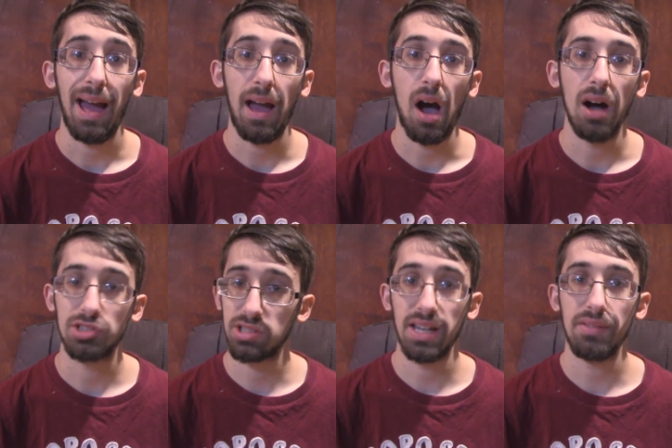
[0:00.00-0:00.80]
uh,
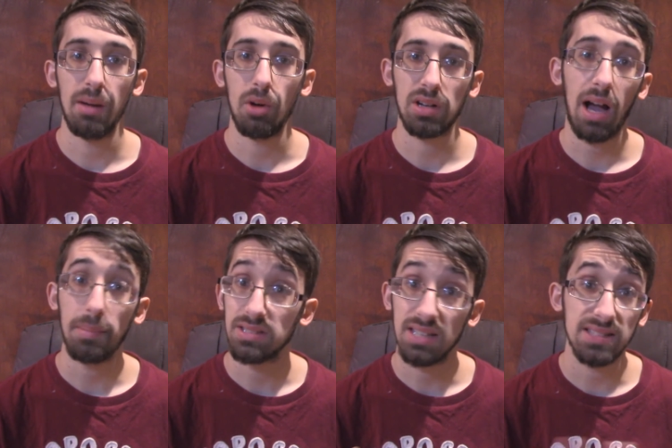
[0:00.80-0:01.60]
just giving up more
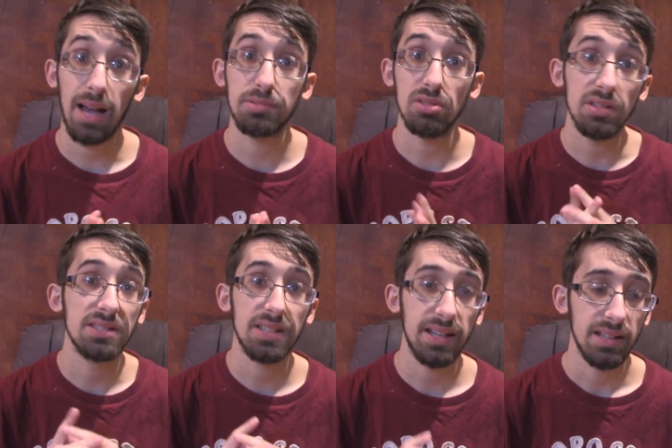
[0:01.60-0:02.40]
copies. That's absolutely
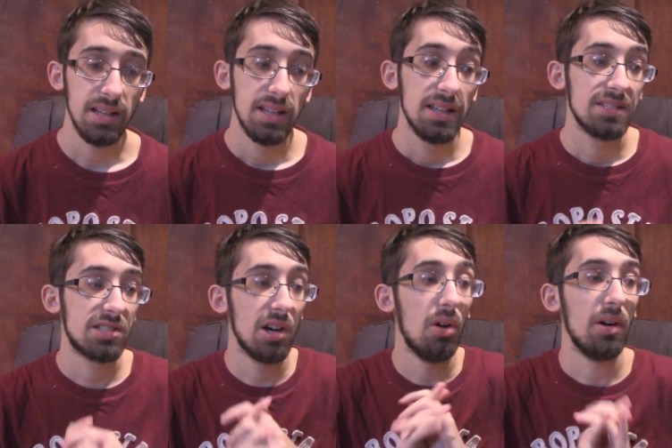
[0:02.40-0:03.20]
insane.
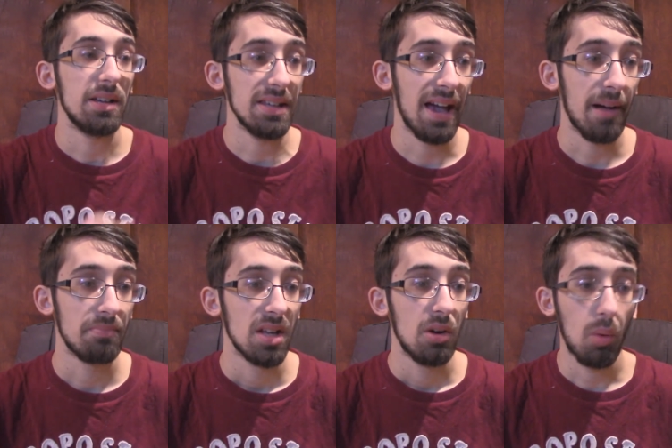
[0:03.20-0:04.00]
So yeah,
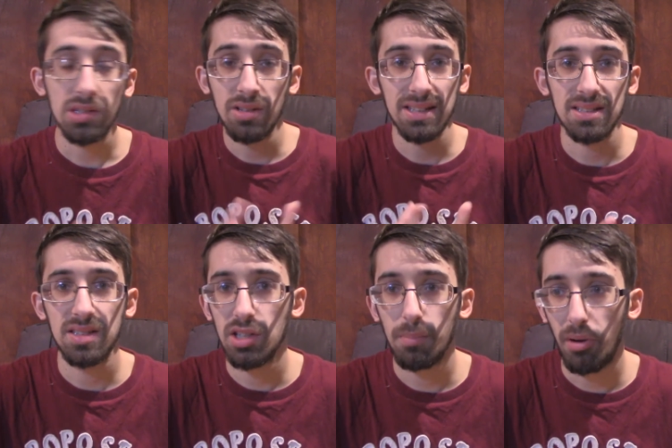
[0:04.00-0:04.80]
once you get to see
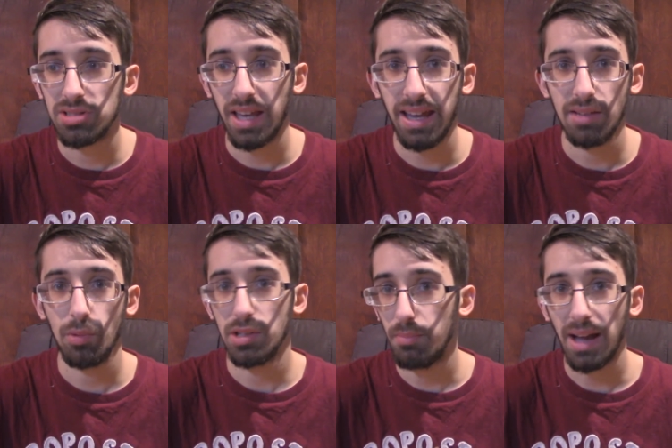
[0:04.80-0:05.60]
your opponent's hand
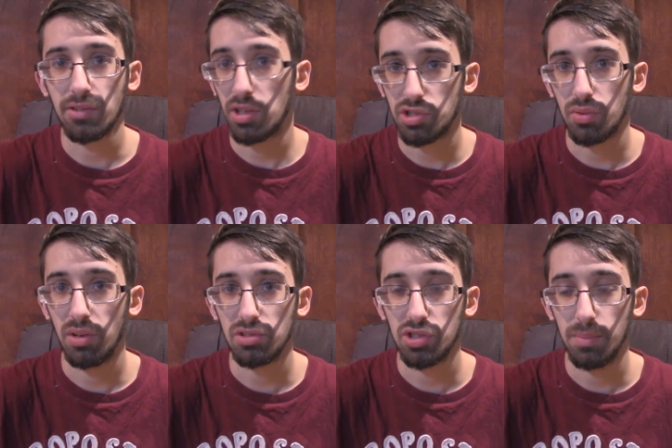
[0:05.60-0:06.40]
when you mind crush
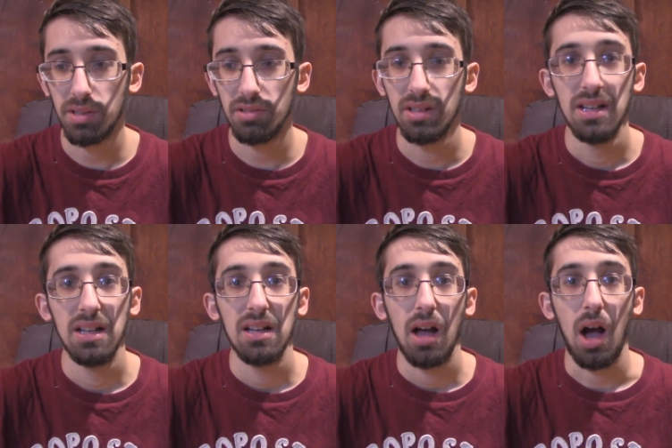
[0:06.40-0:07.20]
royal tribute,
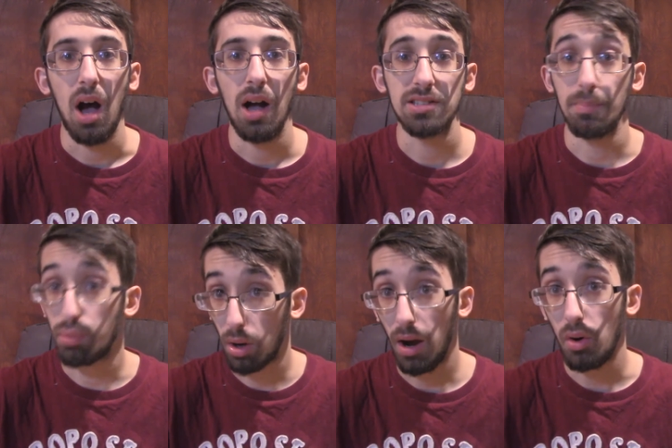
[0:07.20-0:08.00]
uh, to
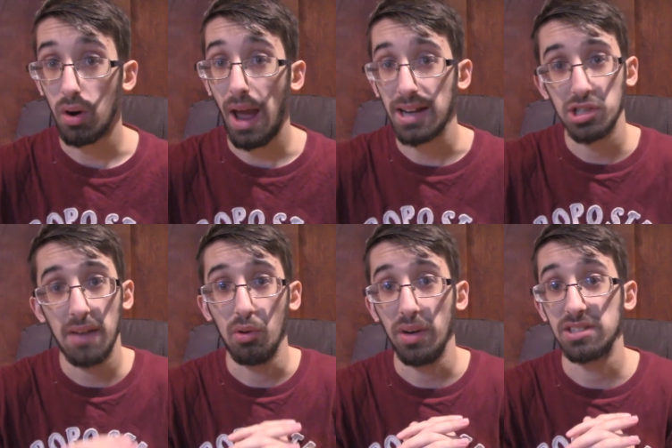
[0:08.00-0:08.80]
pro or actually have
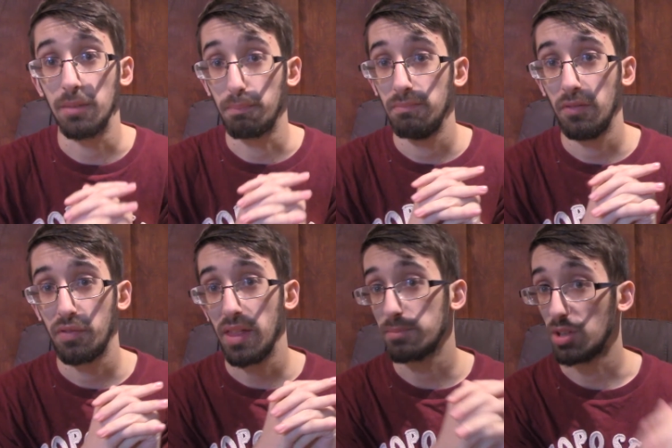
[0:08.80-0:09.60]
a way to for
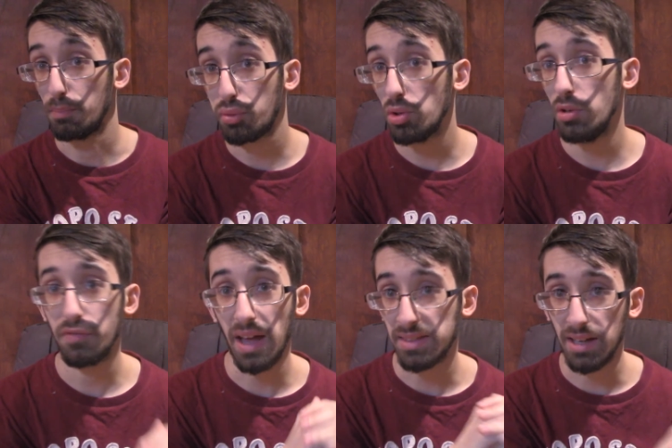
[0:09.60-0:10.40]
them to prove
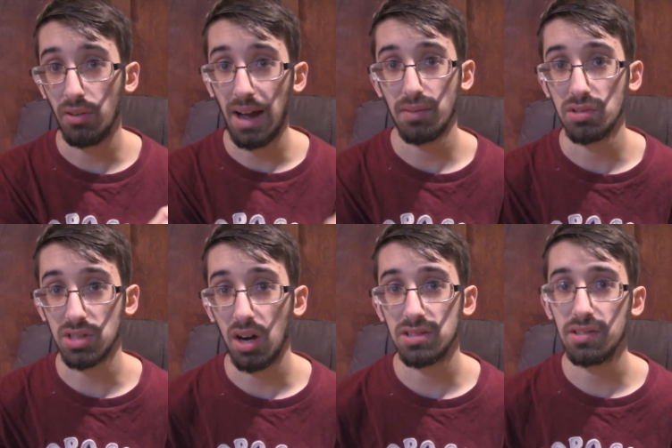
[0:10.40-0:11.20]
that they don't have those
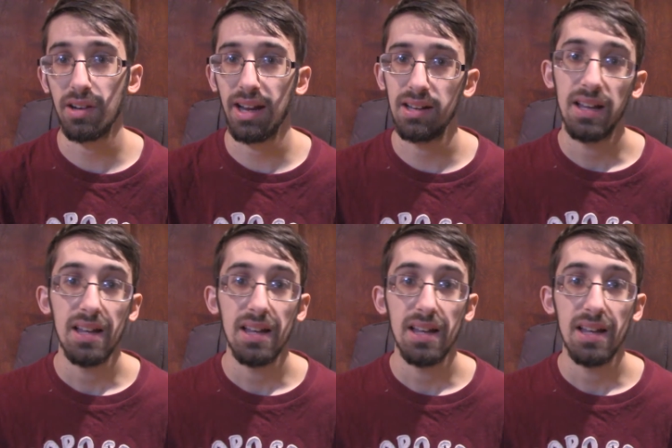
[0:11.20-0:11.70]
cards in their hand,